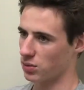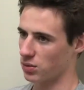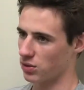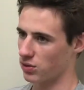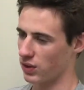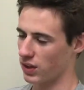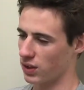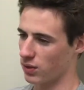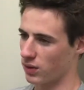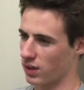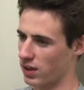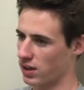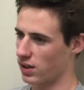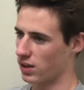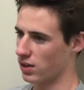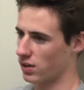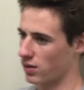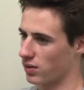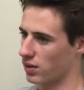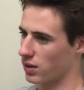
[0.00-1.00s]
was very
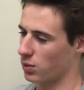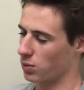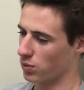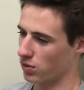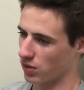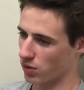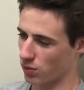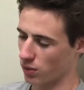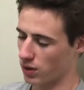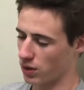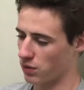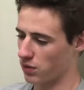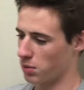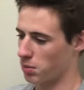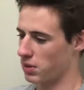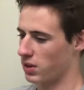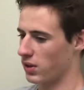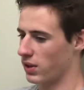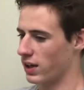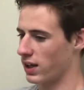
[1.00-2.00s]
regular. It was a
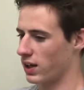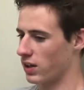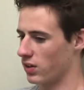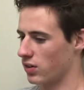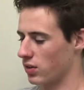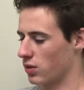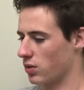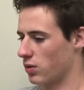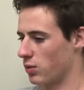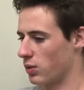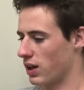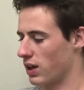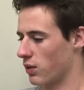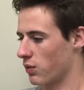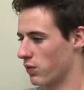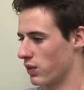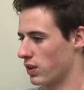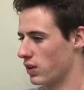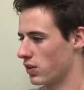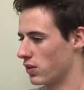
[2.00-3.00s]
run-of-the-mill night. We had a
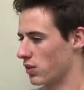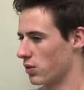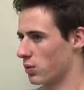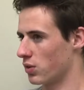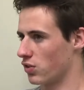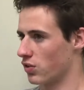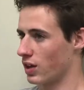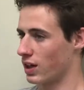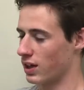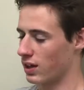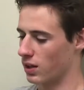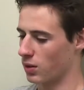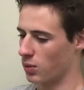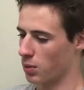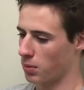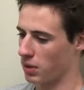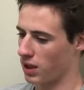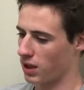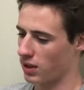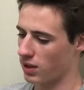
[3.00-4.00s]
feast, we drank, and
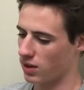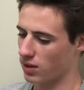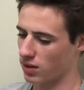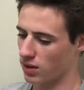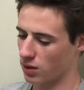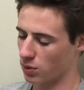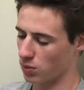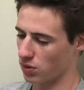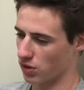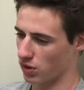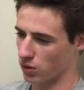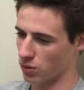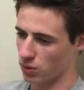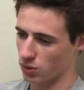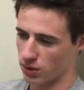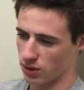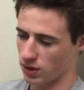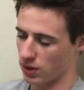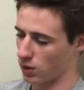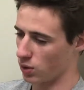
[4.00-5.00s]
were merry. It was a
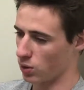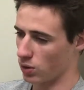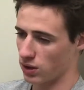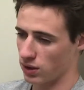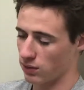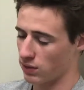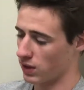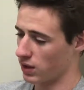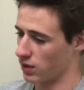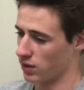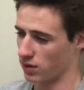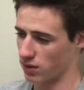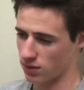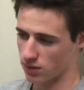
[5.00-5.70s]
good evening.